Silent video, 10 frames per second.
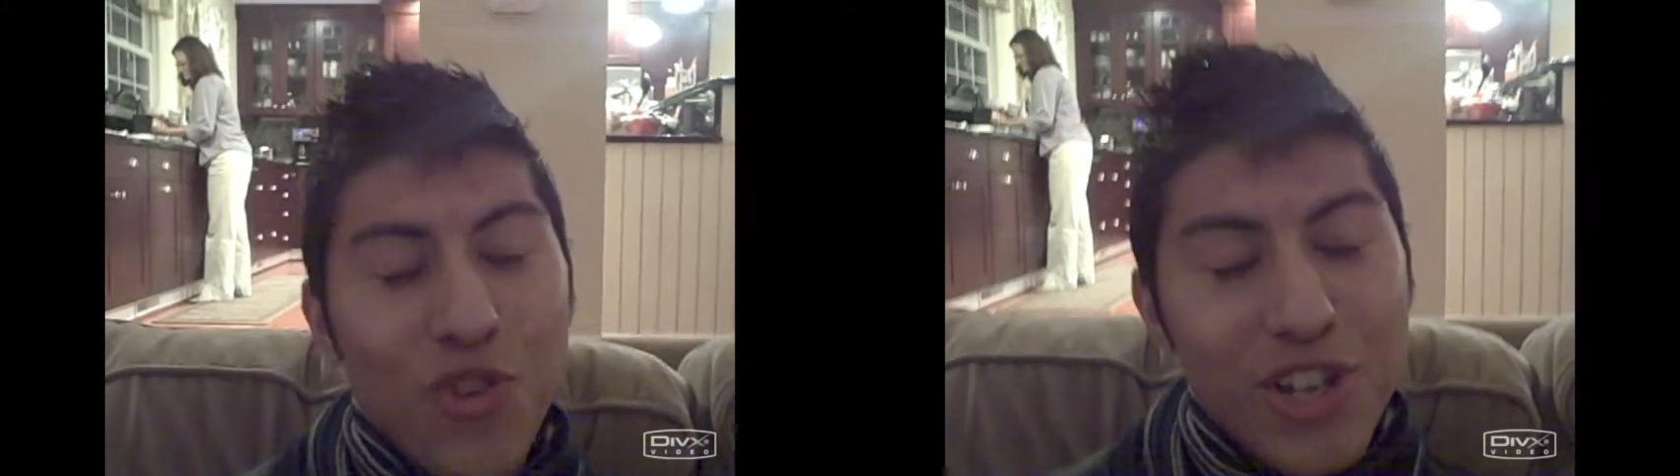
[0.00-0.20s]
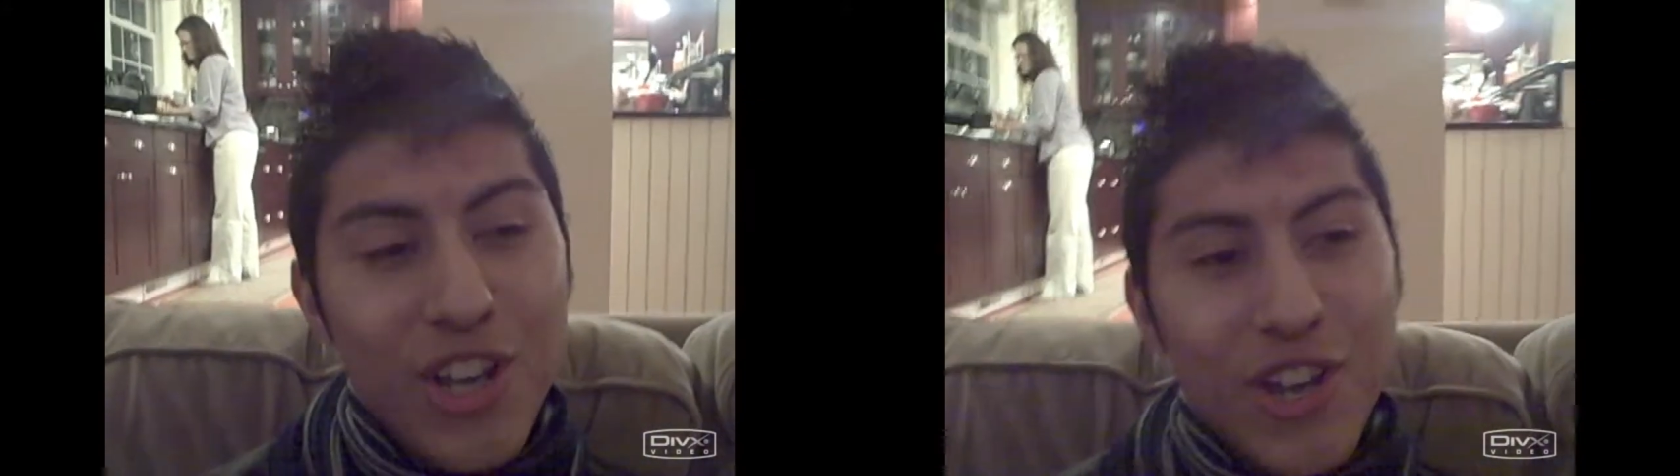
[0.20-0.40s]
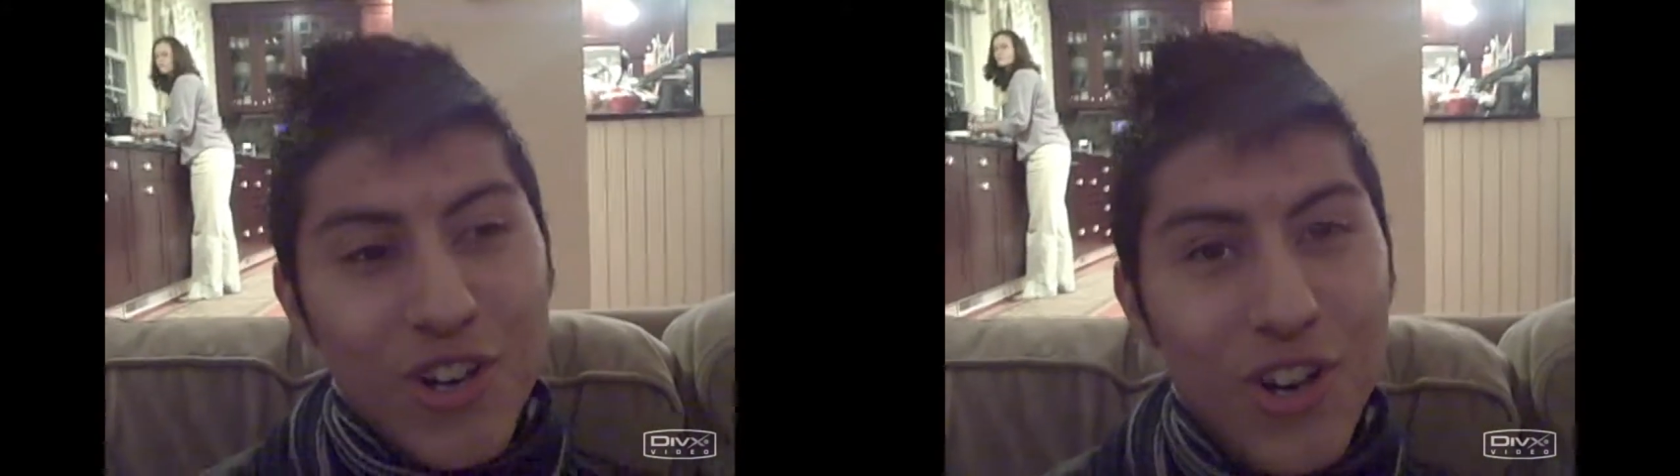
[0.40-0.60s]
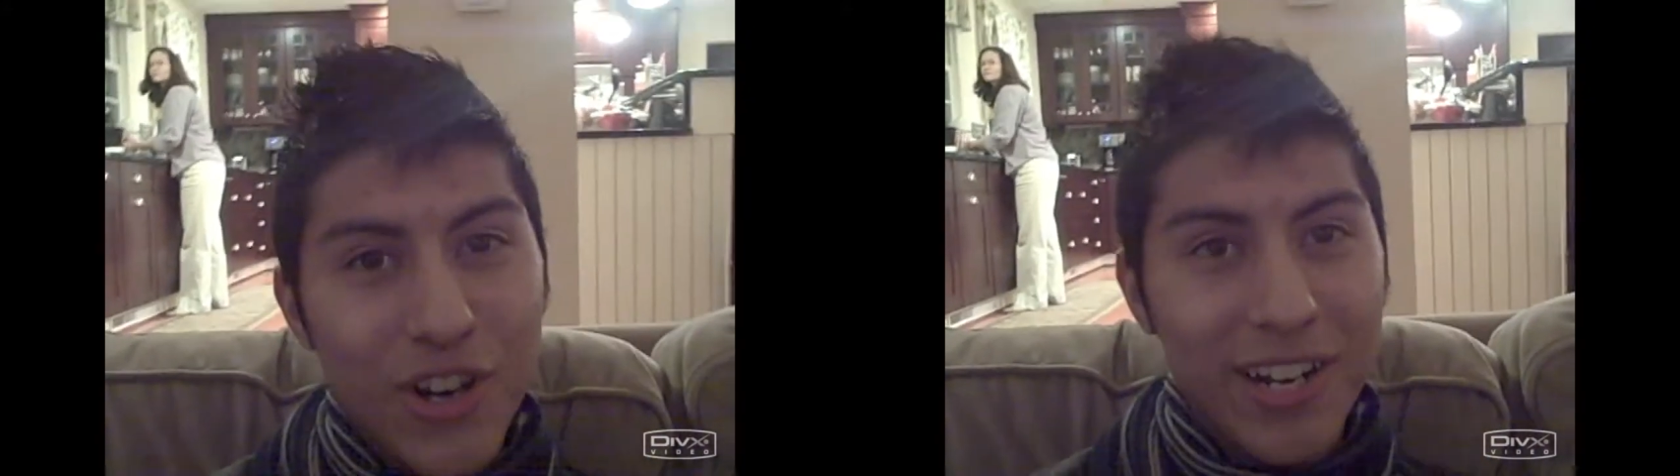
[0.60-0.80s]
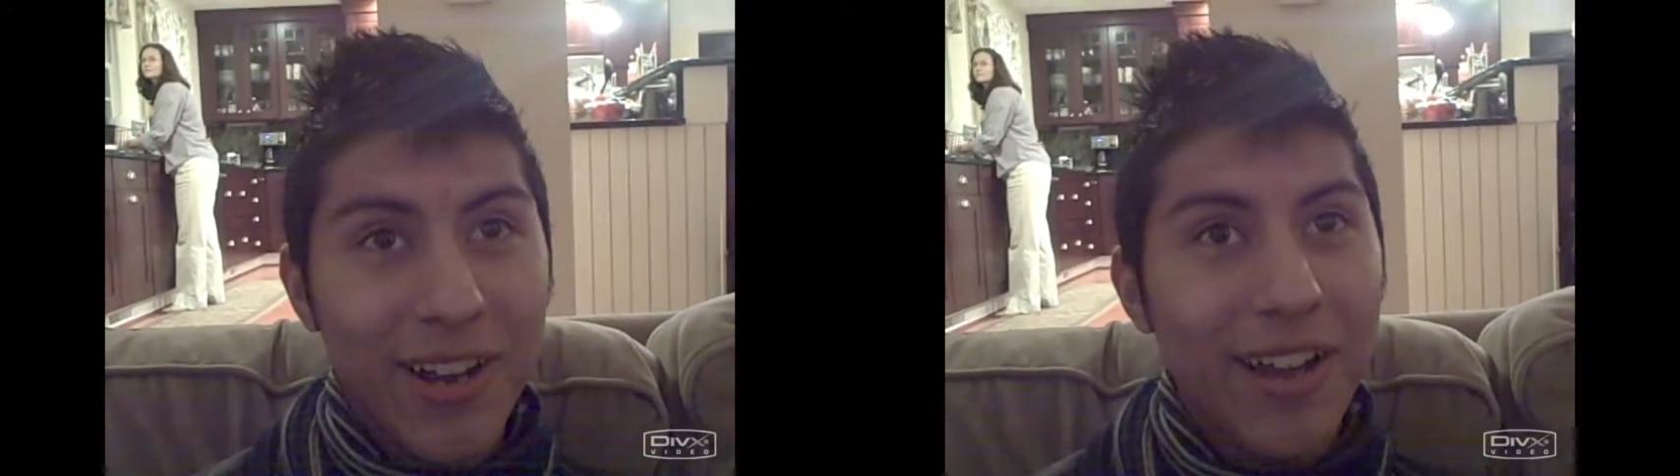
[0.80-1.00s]
freaking
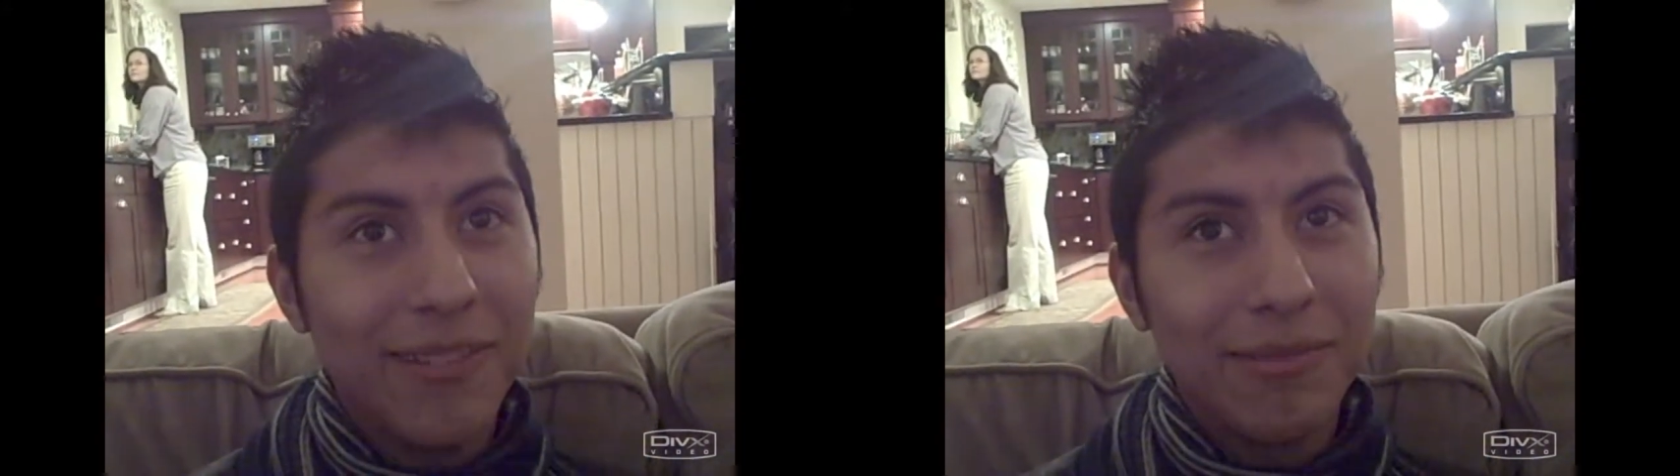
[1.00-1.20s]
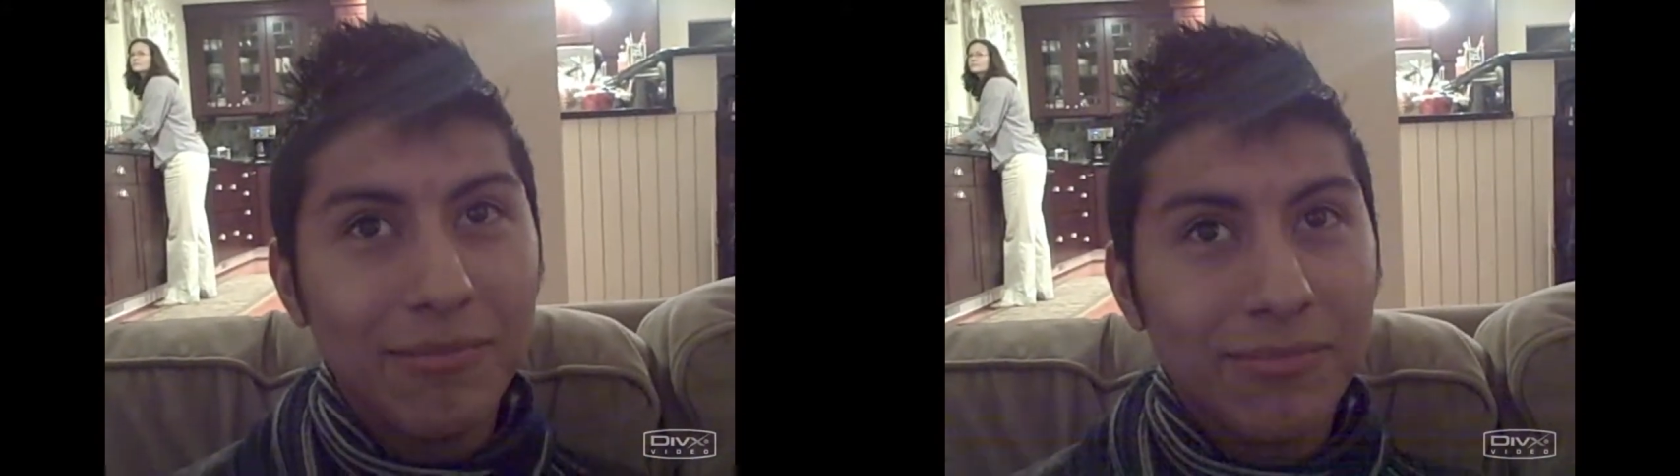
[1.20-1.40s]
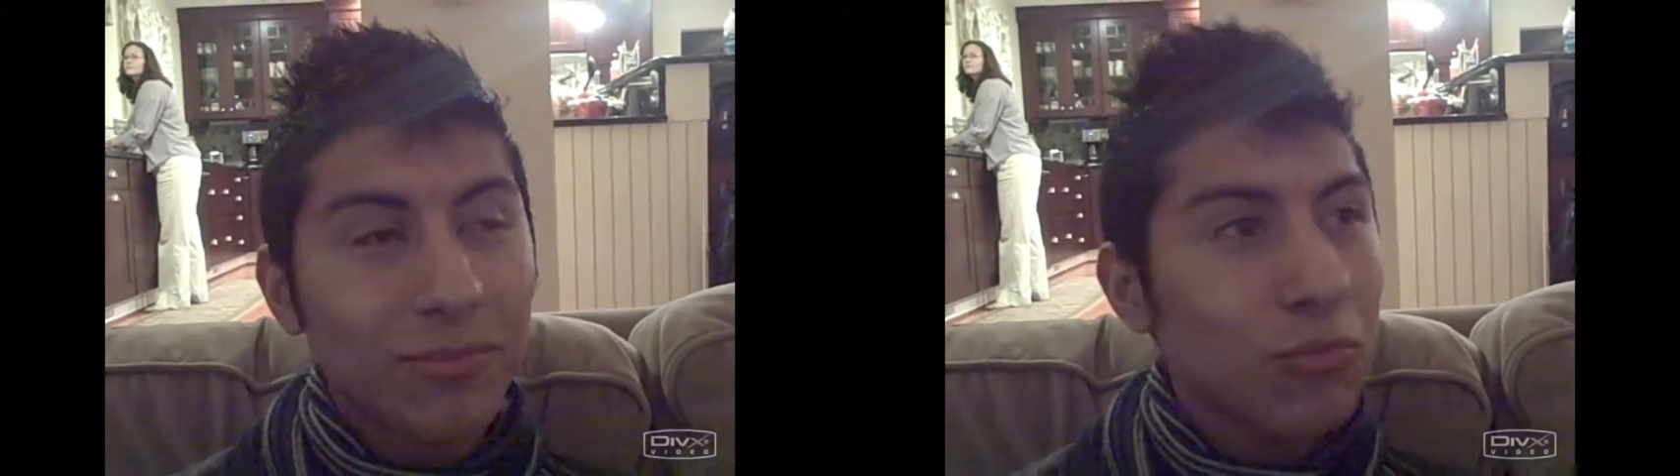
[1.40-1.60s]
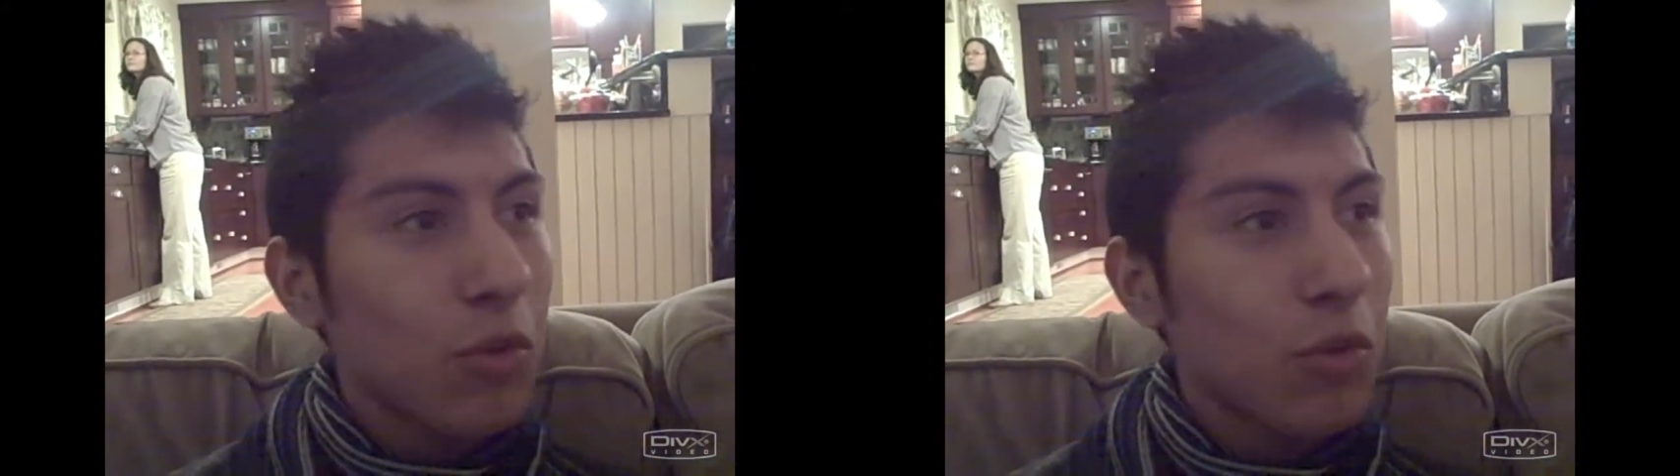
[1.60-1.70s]
good. No,